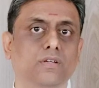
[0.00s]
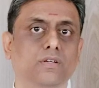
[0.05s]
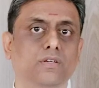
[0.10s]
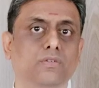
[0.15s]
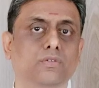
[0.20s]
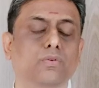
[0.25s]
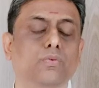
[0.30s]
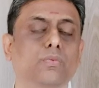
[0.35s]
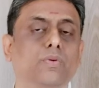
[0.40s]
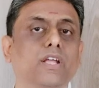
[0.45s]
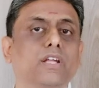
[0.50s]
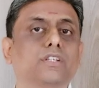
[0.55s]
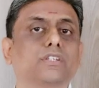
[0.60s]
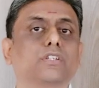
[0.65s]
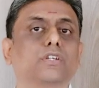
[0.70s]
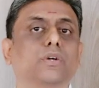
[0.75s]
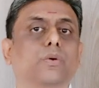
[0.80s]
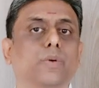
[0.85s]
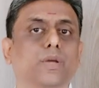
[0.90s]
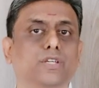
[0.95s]
So where
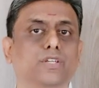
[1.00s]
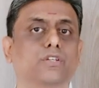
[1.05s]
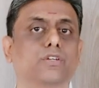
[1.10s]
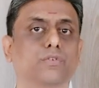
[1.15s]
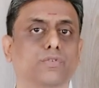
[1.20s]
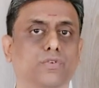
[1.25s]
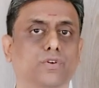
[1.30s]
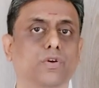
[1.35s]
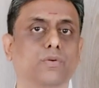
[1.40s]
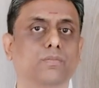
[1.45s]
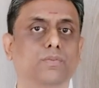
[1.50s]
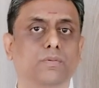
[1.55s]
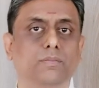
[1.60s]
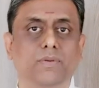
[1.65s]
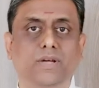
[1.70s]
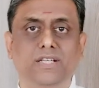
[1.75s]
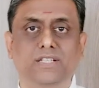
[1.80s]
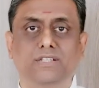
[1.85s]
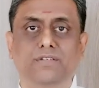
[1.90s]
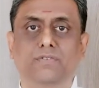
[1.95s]
is the question of compromise?